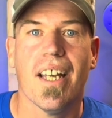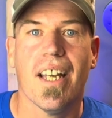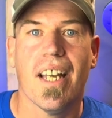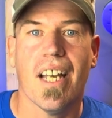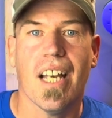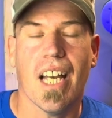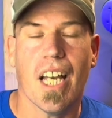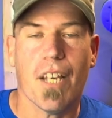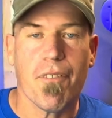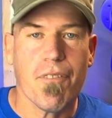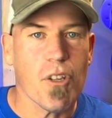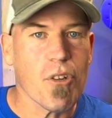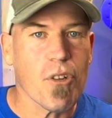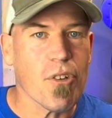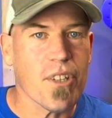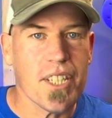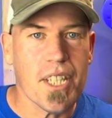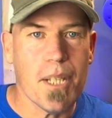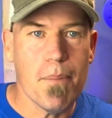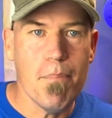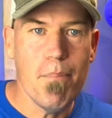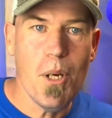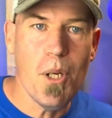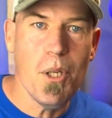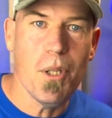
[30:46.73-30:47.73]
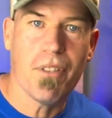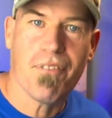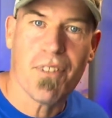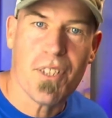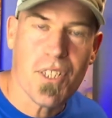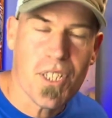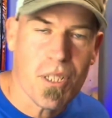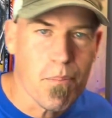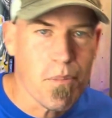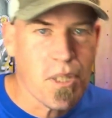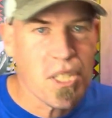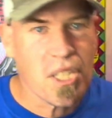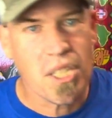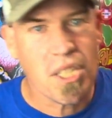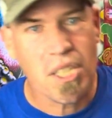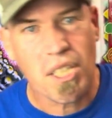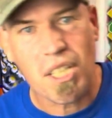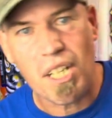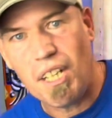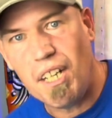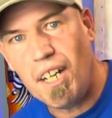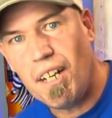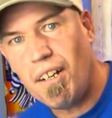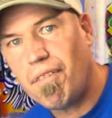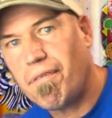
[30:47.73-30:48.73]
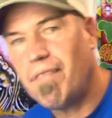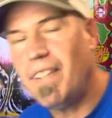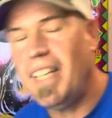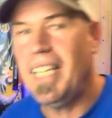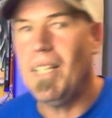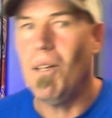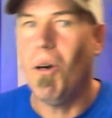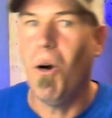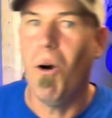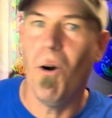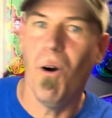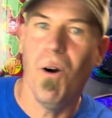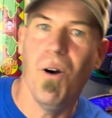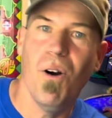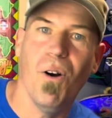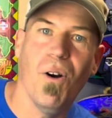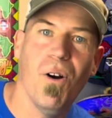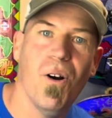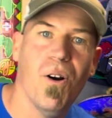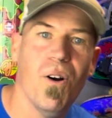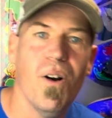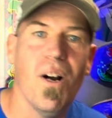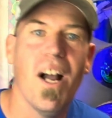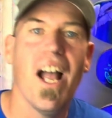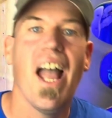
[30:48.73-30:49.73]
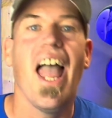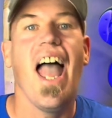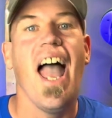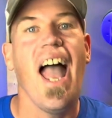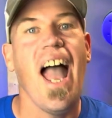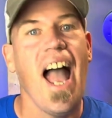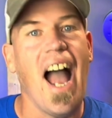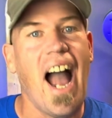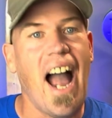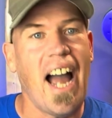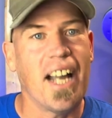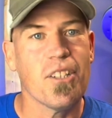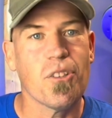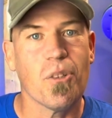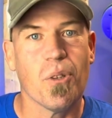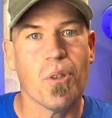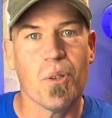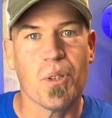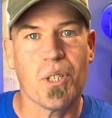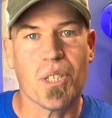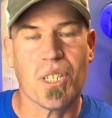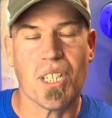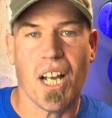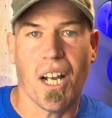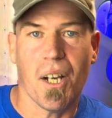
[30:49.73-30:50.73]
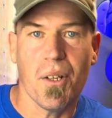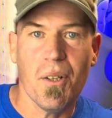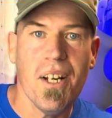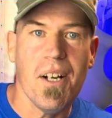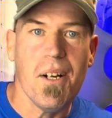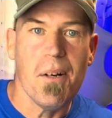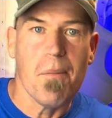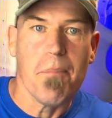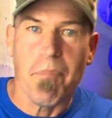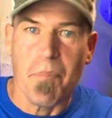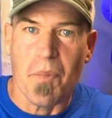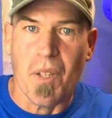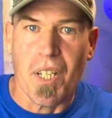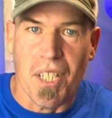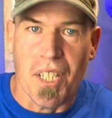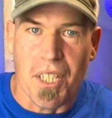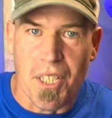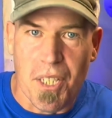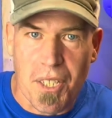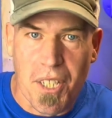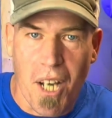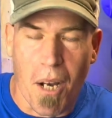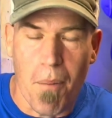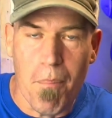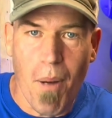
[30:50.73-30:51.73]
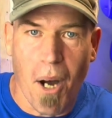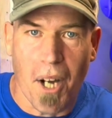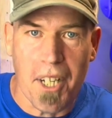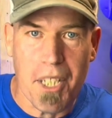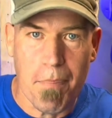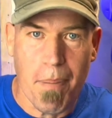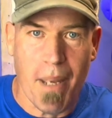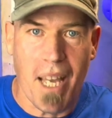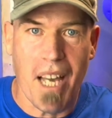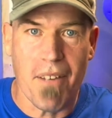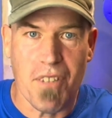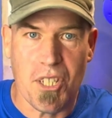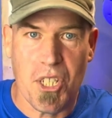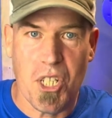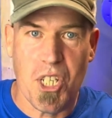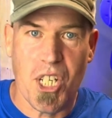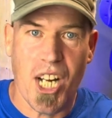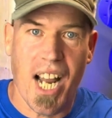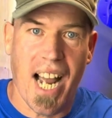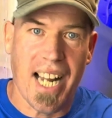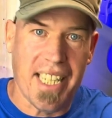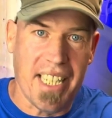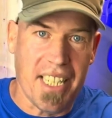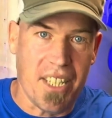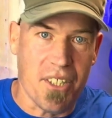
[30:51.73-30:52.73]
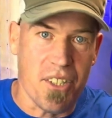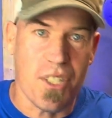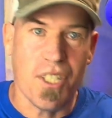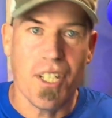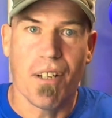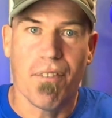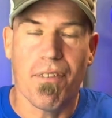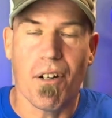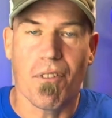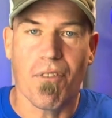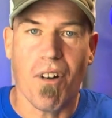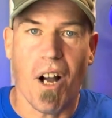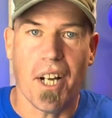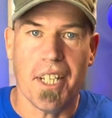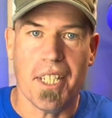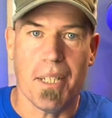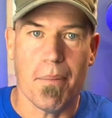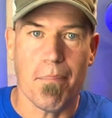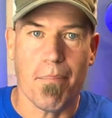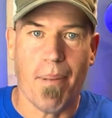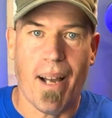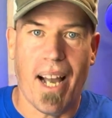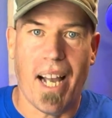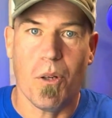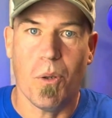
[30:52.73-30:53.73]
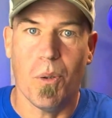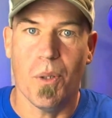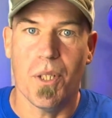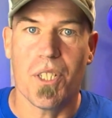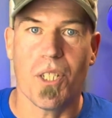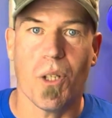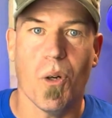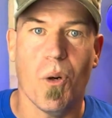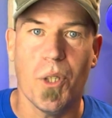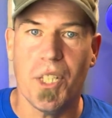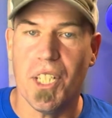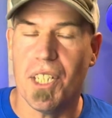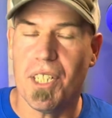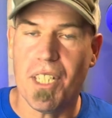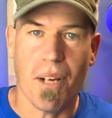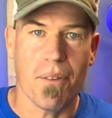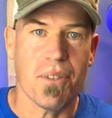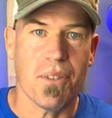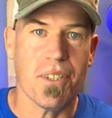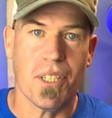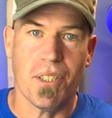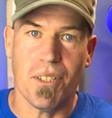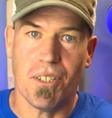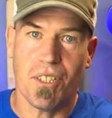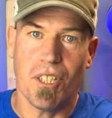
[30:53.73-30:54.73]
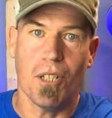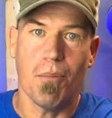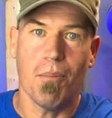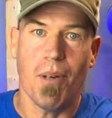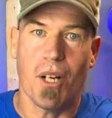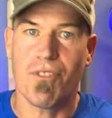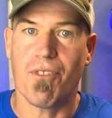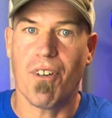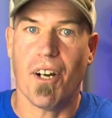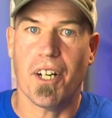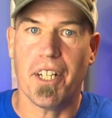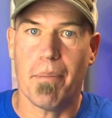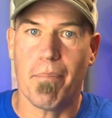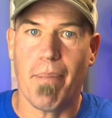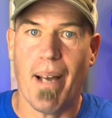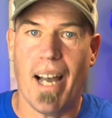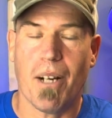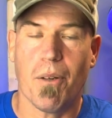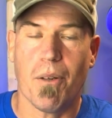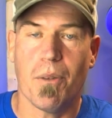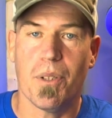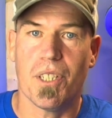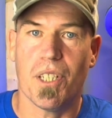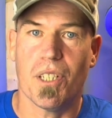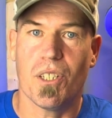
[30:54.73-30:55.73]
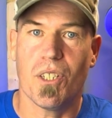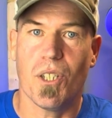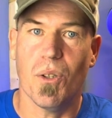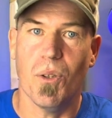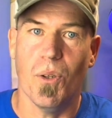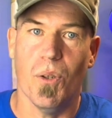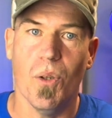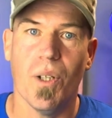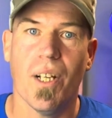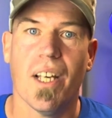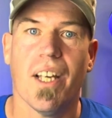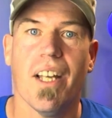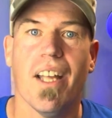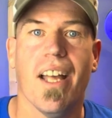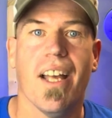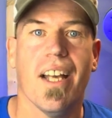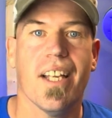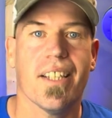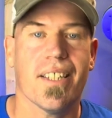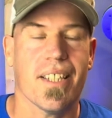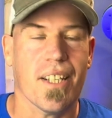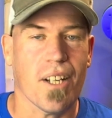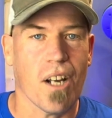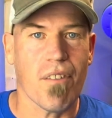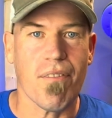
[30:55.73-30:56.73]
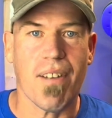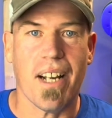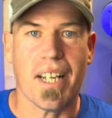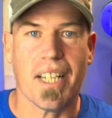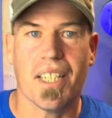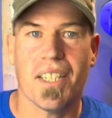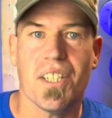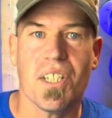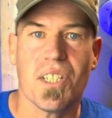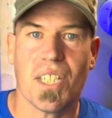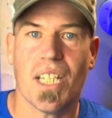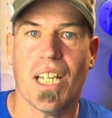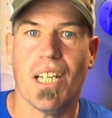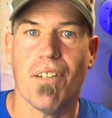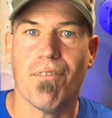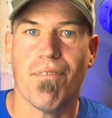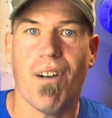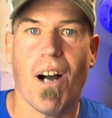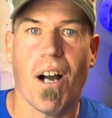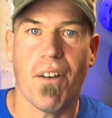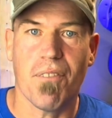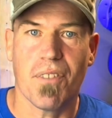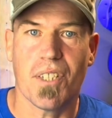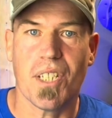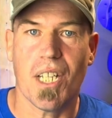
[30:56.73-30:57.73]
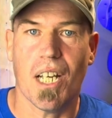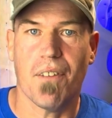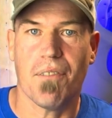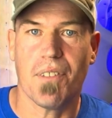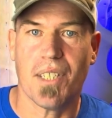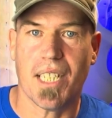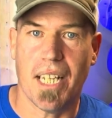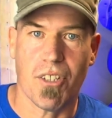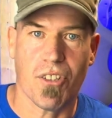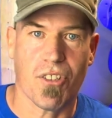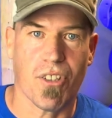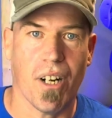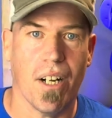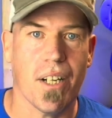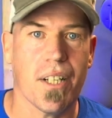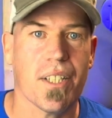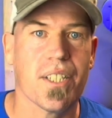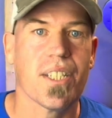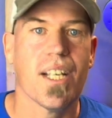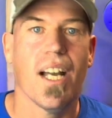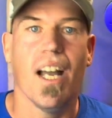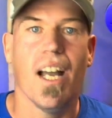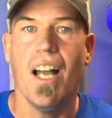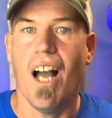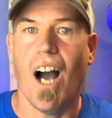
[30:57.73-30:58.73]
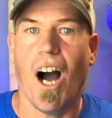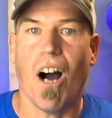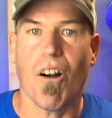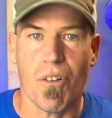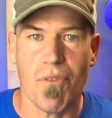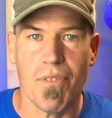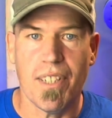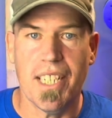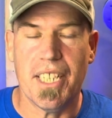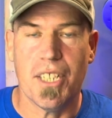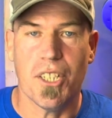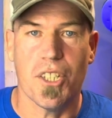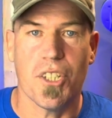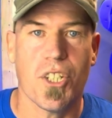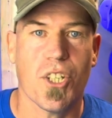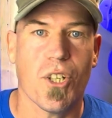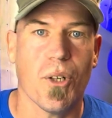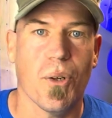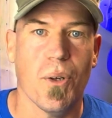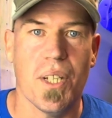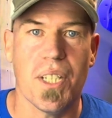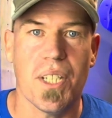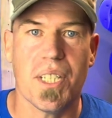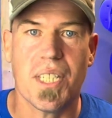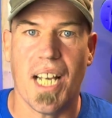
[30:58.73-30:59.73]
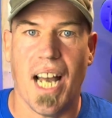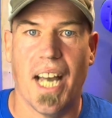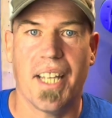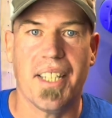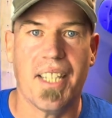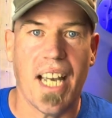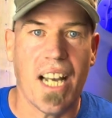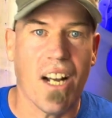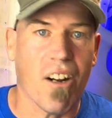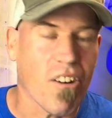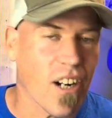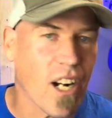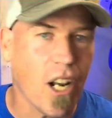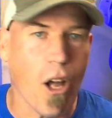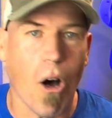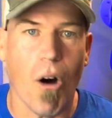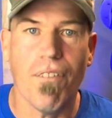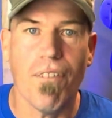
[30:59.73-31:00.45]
If you're in the mood for some surfy and also you don't mind a bit of a challenge for riding backwards, or you don't do too much riding backwards at all, then I reckon the C5 SurfSkate trucks are a really good choice and they are a lot of